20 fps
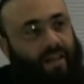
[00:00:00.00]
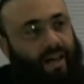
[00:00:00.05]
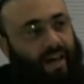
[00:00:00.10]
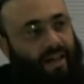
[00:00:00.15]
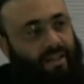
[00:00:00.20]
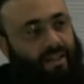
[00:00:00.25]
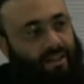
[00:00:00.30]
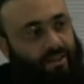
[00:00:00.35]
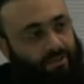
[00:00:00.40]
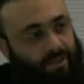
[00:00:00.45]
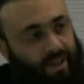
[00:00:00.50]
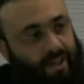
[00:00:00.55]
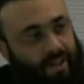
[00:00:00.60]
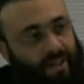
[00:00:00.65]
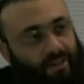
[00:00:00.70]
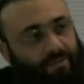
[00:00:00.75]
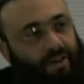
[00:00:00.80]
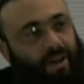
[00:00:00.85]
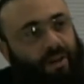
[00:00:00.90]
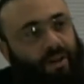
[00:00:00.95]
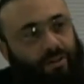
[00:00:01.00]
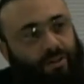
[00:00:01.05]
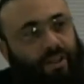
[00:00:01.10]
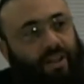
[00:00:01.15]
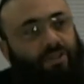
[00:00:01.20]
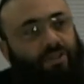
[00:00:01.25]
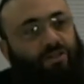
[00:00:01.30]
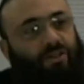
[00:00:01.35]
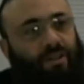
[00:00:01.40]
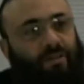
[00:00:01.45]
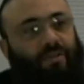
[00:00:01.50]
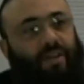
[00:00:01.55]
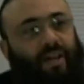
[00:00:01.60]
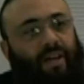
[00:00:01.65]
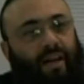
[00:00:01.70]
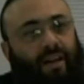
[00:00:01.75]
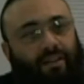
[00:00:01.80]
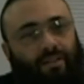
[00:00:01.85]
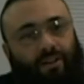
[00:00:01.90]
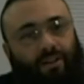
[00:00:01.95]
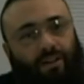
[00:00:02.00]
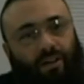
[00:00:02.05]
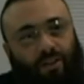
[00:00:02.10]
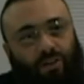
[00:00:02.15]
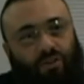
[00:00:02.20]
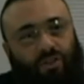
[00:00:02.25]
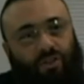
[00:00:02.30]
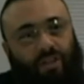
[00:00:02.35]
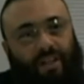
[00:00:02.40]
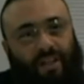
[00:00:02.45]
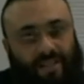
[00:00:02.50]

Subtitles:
at the very foundation of the ideology